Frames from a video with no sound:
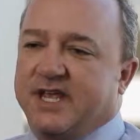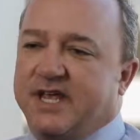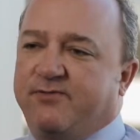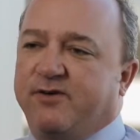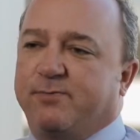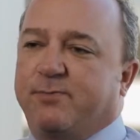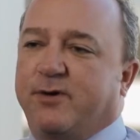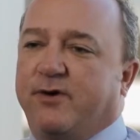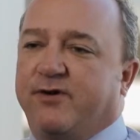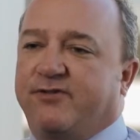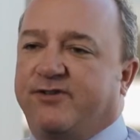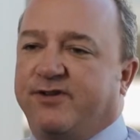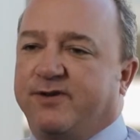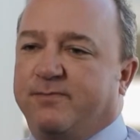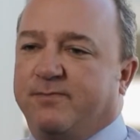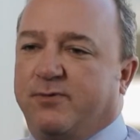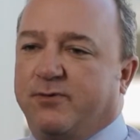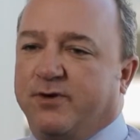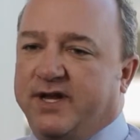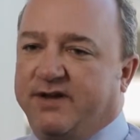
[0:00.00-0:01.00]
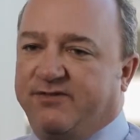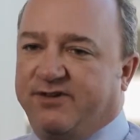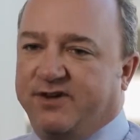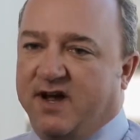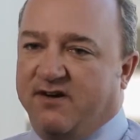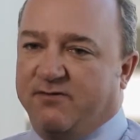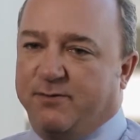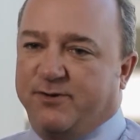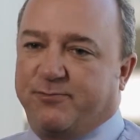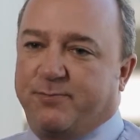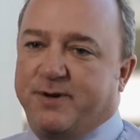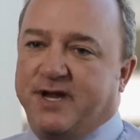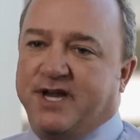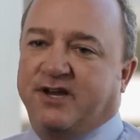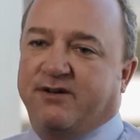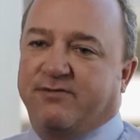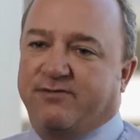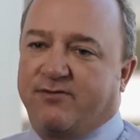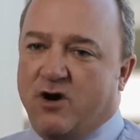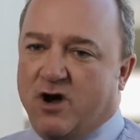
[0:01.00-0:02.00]
If a person believes the government's
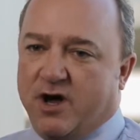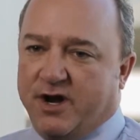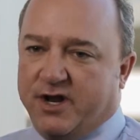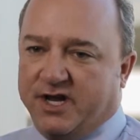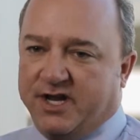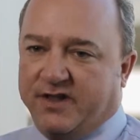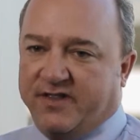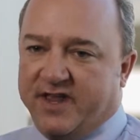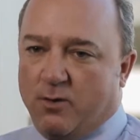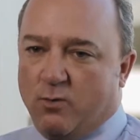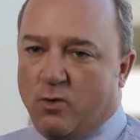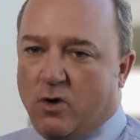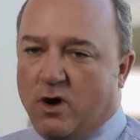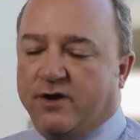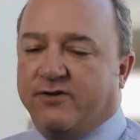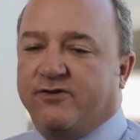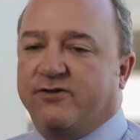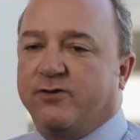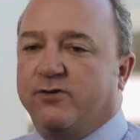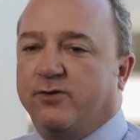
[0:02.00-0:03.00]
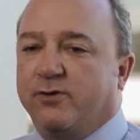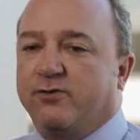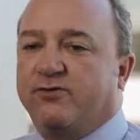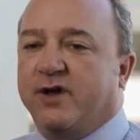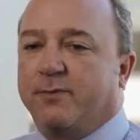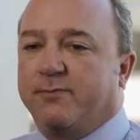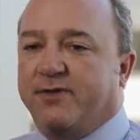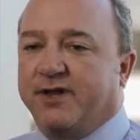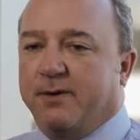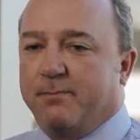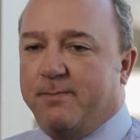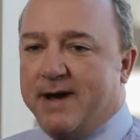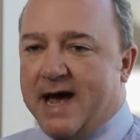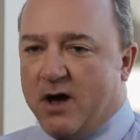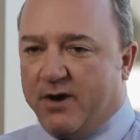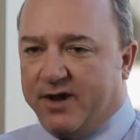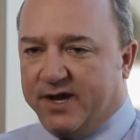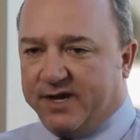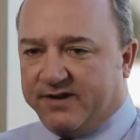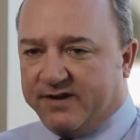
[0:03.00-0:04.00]
being defrauded and they want to do something
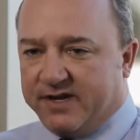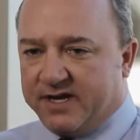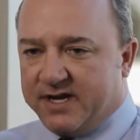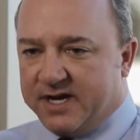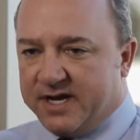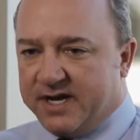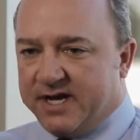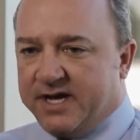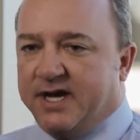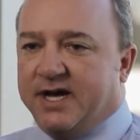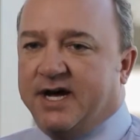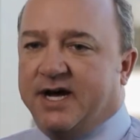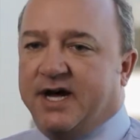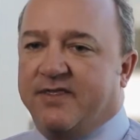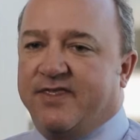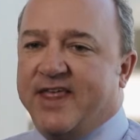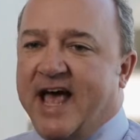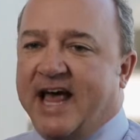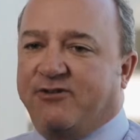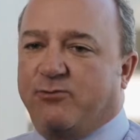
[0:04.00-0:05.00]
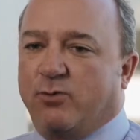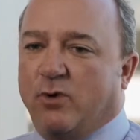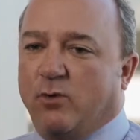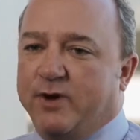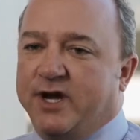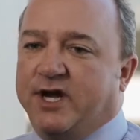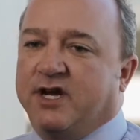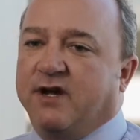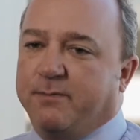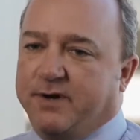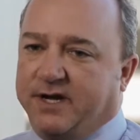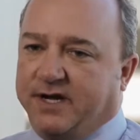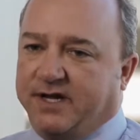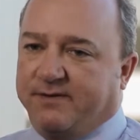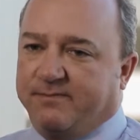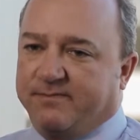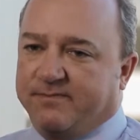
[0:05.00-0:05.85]
about it, that's where we come in.